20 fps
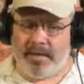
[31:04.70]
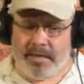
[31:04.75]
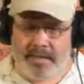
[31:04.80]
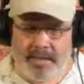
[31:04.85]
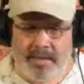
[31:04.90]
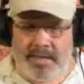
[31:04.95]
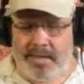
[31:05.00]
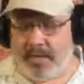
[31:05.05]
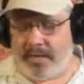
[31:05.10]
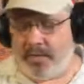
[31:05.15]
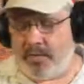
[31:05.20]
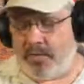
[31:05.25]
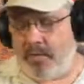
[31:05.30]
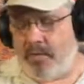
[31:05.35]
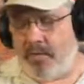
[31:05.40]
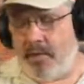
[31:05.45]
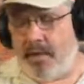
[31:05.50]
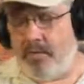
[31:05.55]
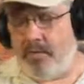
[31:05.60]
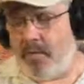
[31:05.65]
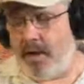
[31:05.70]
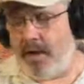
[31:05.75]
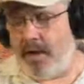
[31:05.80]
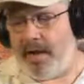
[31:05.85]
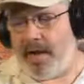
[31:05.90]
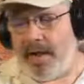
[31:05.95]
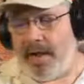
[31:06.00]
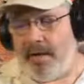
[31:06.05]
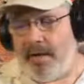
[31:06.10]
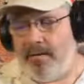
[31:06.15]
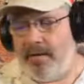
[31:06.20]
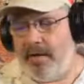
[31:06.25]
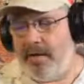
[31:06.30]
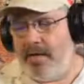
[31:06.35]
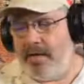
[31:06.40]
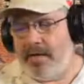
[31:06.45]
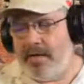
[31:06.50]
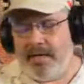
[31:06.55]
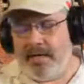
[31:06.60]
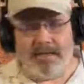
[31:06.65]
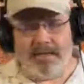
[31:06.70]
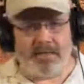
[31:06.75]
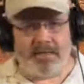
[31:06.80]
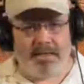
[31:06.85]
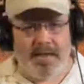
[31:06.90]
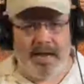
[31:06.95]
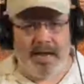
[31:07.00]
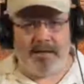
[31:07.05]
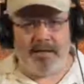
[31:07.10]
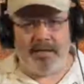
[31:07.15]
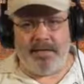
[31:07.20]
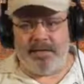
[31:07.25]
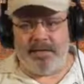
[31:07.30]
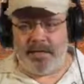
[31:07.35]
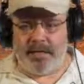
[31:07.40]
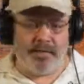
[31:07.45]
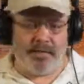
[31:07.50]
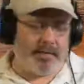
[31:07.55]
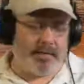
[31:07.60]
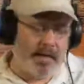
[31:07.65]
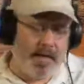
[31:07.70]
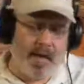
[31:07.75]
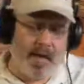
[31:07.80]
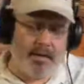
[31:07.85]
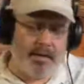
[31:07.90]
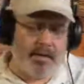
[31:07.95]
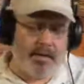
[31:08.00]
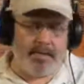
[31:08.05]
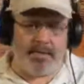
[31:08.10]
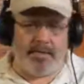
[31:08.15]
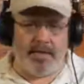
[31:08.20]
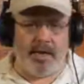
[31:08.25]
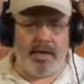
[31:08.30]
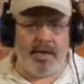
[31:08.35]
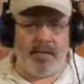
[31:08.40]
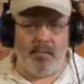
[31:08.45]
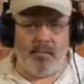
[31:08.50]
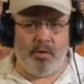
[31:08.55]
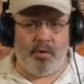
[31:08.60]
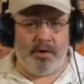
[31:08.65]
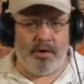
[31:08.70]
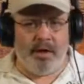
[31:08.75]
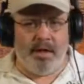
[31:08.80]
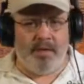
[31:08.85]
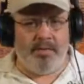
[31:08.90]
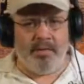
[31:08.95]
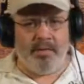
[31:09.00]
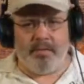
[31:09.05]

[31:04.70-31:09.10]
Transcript: Get that trip in right now. Stanley Jigs, how can I say any more?